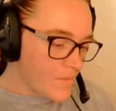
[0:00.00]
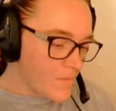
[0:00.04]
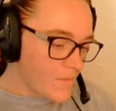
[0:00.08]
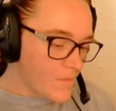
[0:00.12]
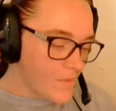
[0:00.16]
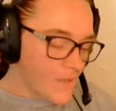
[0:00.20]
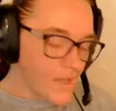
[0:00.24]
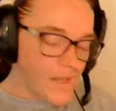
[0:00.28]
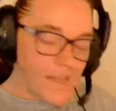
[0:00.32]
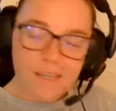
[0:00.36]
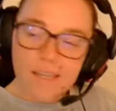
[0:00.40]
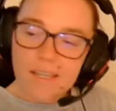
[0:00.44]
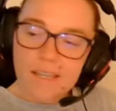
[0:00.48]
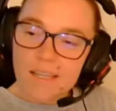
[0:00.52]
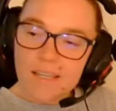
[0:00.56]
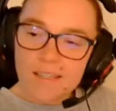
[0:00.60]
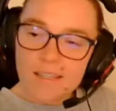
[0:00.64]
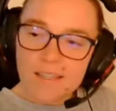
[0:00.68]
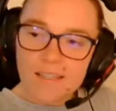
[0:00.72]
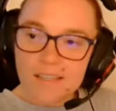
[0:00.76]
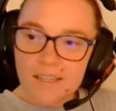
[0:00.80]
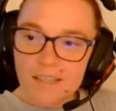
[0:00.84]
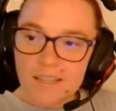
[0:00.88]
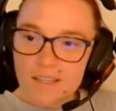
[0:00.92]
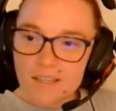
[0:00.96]
I like
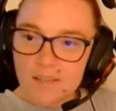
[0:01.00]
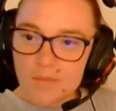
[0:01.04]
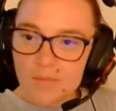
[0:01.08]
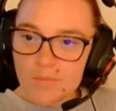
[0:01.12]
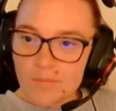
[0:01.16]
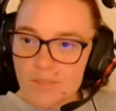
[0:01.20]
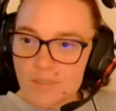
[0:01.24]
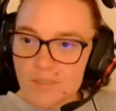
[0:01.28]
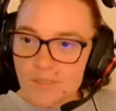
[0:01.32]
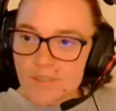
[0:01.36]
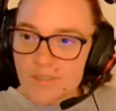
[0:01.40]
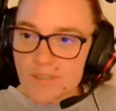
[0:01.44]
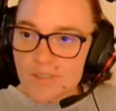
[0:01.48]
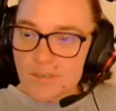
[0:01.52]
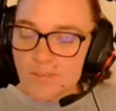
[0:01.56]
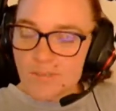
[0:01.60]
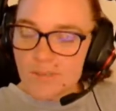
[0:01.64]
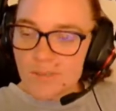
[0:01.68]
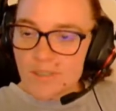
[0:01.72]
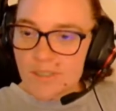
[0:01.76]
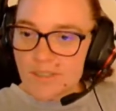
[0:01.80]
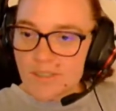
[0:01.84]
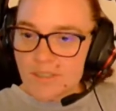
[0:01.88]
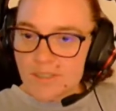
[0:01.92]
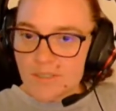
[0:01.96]
the later books,
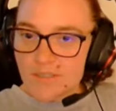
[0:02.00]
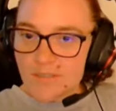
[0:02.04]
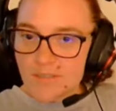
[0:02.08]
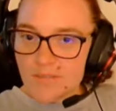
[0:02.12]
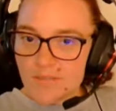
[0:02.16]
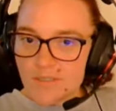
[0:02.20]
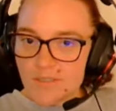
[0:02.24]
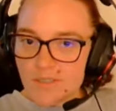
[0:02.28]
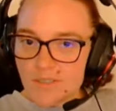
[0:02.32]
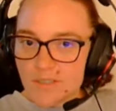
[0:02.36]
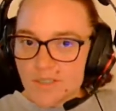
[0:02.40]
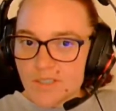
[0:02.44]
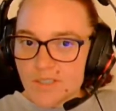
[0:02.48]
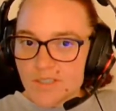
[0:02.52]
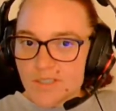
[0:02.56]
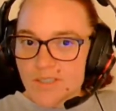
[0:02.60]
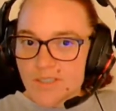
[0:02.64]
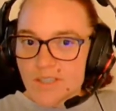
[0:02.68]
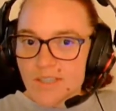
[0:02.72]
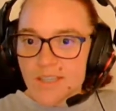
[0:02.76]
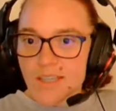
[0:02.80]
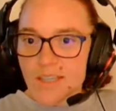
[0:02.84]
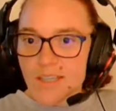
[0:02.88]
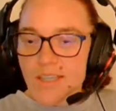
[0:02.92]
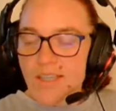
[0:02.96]
but the first
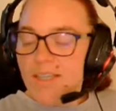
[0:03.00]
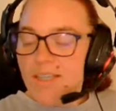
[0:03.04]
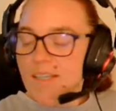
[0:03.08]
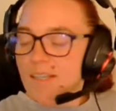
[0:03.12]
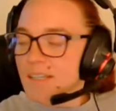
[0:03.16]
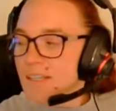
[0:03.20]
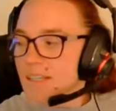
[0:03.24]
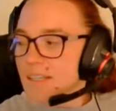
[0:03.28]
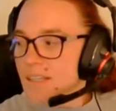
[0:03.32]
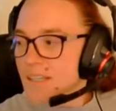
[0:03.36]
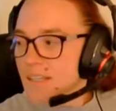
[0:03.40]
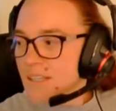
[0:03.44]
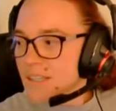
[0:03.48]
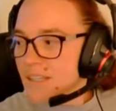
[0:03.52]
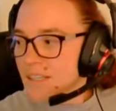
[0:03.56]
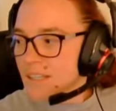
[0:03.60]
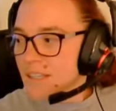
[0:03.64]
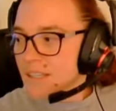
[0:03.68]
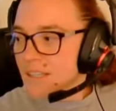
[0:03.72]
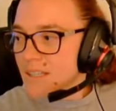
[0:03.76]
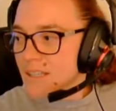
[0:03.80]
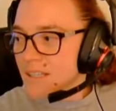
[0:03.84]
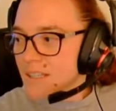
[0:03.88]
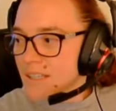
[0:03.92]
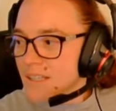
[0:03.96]
like
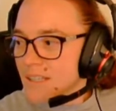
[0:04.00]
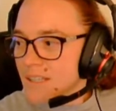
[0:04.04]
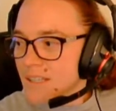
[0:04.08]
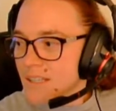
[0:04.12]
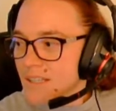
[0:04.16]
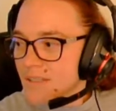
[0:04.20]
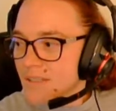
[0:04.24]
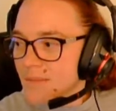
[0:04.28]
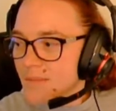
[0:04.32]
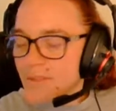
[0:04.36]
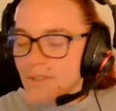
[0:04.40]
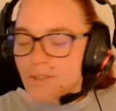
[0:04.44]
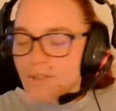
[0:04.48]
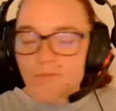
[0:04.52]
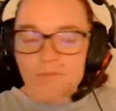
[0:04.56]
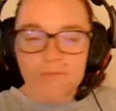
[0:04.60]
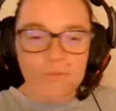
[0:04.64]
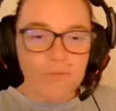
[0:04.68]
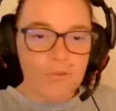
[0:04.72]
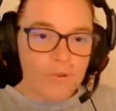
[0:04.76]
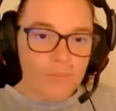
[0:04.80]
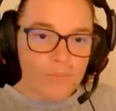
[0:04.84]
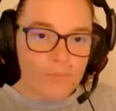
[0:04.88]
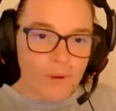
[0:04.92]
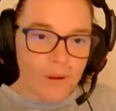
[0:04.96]
3 or
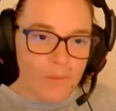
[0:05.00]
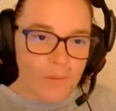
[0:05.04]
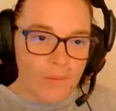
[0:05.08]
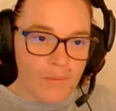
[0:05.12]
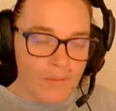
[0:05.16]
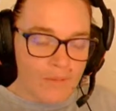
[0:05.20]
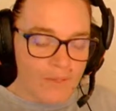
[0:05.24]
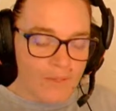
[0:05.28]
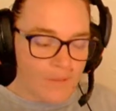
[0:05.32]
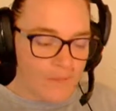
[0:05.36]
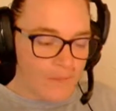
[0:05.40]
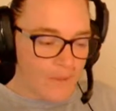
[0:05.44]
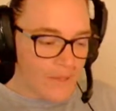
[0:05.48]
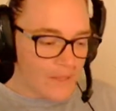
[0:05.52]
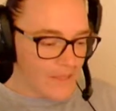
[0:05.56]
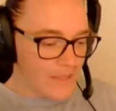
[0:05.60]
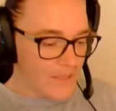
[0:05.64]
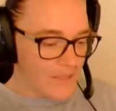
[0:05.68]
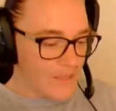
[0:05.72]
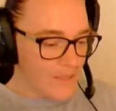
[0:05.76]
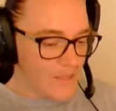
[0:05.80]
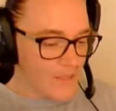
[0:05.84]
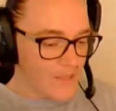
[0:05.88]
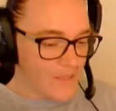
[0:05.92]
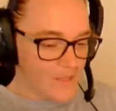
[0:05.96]
4 are probably the
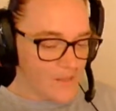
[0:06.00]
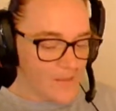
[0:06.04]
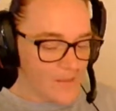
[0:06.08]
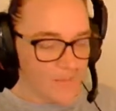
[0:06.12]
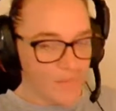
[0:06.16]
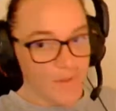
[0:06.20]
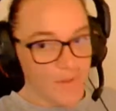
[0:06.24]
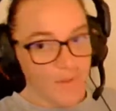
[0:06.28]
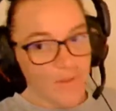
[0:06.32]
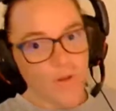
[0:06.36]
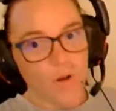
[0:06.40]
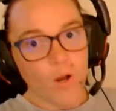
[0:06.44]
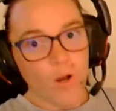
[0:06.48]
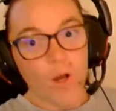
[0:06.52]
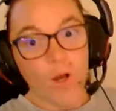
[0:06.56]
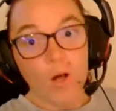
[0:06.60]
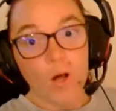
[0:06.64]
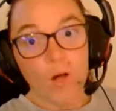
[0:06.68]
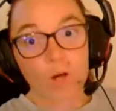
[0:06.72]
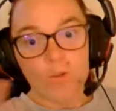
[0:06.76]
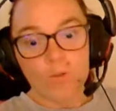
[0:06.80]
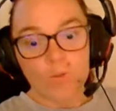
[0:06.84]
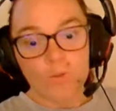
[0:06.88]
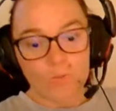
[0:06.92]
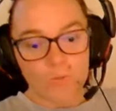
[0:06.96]
best. But they're
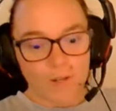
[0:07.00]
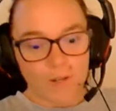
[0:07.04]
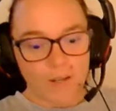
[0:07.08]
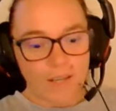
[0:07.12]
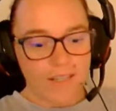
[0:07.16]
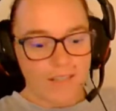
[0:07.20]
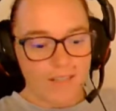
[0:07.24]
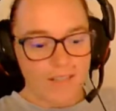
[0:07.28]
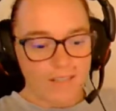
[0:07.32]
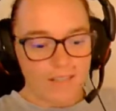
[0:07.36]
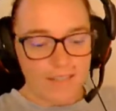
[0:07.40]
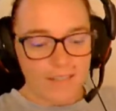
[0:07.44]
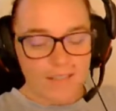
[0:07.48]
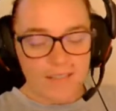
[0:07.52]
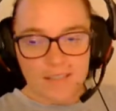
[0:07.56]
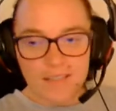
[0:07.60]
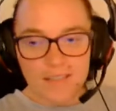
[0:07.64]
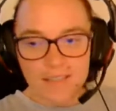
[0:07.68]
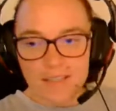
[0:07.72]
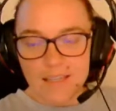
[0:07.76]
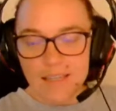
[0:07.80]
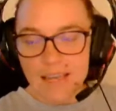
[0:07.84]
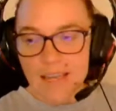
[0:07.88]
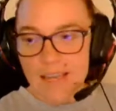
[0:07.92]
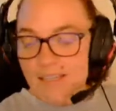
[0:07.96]
all great, and the
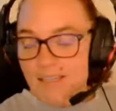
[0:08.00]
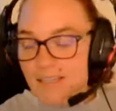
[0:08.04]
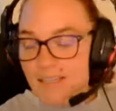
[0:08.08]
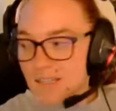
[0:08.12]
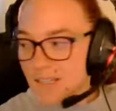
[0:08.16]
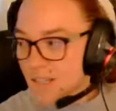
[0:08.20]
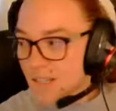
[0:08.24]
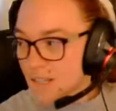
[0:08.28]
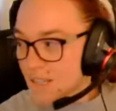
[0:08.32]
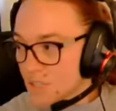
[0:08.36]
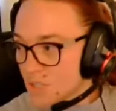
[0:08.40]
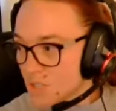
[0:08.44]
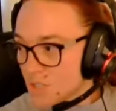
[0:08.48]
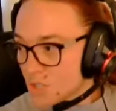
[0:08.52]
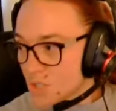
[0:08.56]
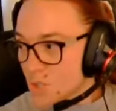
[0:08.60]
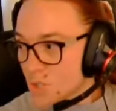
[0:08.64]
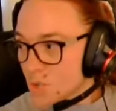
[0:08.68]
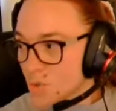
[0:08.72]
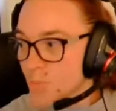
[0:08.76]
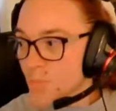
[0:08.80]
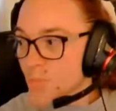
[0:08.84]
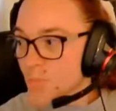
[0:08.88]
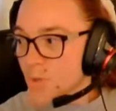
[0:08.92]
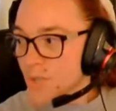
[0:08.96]
last
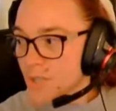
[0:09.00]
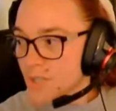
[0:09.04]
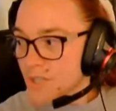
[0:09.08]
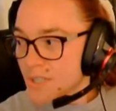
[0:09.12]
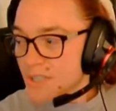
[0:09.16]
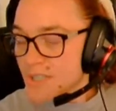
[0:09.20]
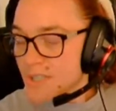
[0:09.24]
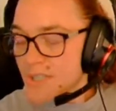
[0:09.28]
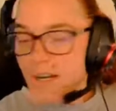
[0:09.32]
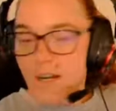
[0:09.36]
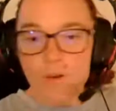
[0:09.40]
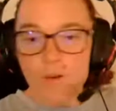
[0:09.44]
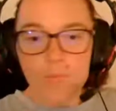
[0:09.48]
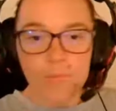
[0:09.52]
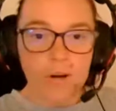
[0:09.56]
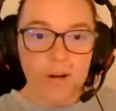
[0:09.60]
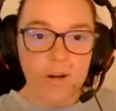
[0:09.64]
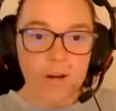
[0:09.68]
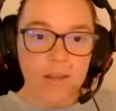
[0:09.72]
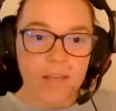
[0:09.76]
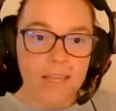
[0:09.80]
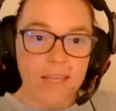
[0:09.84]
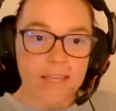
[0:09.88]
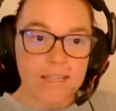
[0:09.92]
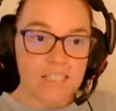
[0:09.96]
2 books are
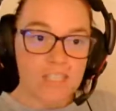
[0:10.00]
about Anne's